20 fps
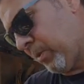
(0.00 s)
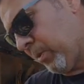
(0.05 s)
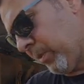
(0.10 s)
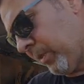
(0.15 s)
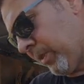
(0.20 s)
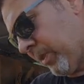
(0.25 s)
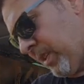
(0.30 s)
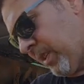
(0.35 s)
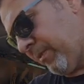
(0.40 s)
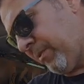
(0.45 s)

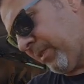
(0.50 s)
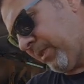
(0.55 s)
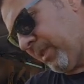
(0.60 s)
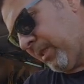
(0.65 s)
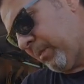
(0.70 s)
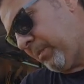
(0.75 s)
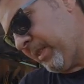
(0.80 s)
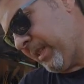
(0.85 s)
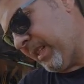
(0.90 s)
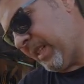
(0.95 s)
cooling off a
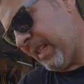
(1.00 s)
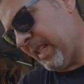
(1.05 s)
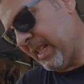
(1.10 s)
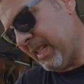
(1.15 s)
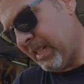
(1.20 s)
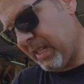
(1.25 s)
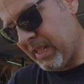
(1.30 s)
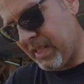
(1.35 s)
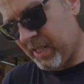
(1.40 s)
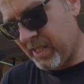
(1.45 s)
little bit.
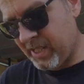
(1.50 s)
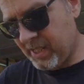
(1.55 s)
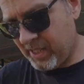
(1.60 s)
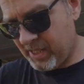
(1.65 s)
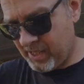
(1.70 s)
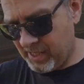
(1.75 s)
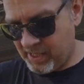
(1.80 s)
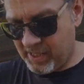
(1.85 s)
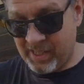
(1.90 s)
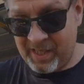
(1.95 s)

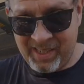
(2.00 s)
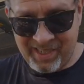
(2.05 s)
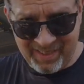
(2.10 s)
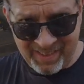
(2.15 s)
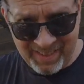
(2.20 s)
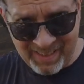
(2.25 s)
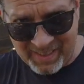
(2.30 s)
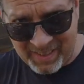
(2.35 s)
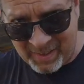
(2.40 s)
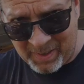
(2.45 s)

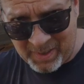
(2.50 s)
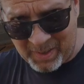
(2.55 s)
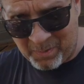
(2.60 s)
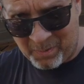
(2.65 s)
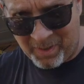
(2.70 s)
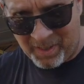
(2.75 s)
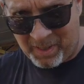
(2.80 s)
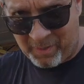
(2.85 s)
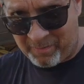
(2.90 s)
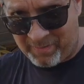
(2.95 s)
Like I said, this is
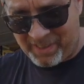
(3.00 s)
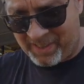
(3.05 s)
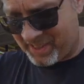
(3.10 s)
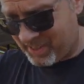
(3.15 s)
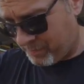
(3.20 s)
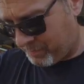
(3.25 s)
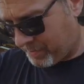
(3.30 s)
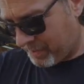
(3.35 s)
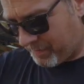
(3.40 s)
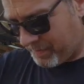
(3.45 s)
one of them
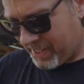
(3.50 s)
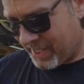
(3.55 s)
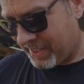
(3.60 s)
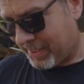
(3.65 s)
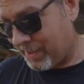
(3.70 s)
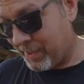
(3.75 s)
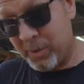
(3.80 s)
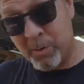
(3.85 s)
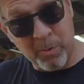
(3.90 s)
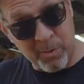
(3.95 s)
things I'm probably not
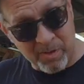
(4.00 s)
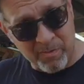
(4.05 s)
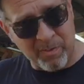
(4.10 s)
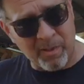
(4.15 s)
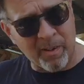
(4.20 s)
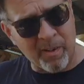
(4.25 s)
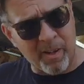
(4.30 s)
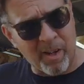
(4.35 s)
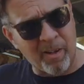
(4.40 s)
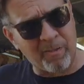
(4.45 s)
going to use
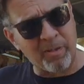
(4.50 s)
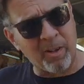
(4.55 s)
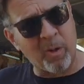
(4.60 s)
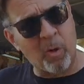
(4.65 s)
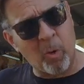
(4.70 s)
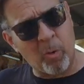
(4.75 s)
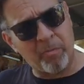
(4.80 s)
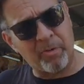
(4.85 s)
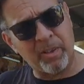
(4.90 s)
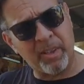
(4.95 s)
very often,
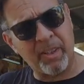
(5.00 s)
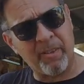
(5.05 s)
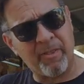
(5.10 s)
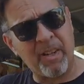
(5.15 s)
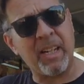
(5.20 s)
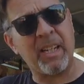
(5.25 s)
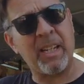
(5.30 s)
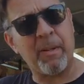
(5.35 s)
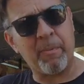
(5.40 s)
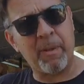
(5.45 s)
hopefully. If
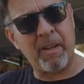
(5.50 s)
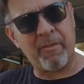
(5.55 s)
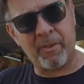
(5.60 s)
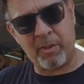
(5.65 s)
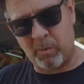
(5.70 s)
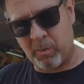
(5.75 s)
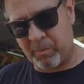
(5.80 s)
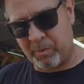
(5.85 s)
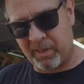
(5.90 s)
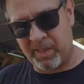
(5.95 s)
I keep having
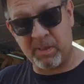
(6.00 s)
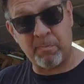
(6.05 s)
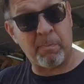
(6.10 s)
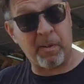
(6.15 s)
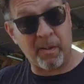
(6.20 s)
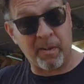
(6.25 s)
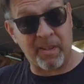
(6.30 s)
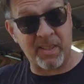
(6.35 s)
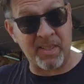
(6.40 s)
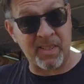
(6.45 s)
to replace
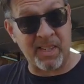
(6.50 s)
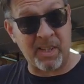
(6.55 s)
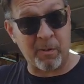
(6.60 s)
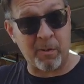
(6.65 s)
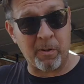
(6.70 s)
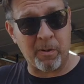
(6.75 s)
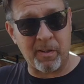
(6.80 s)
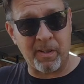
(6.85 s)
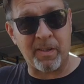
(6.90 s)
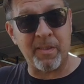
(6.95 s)
bearings in that
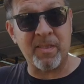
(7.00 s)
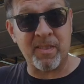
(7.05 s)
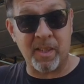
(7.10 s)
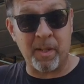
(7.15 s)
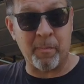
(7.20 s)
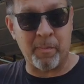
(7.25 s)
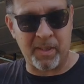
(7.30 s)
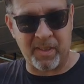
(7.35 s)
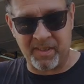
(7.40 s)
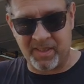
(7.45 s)
rear end,
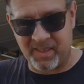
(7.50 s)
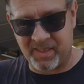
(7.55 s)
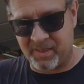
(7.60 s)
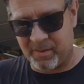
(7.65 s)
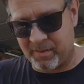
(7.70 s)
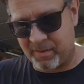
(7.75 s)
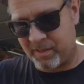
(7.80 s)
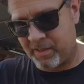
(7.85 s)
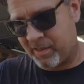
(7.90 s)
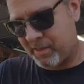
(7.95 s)
something else is
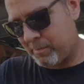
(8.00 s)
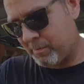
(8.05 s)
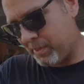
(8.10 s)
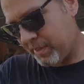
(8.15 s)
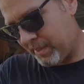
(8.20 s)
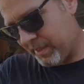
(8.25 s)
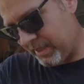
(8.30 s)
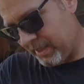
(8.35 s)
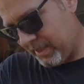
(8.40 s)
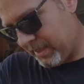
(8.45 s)
going on,
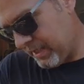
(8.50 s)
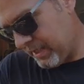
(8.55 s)
but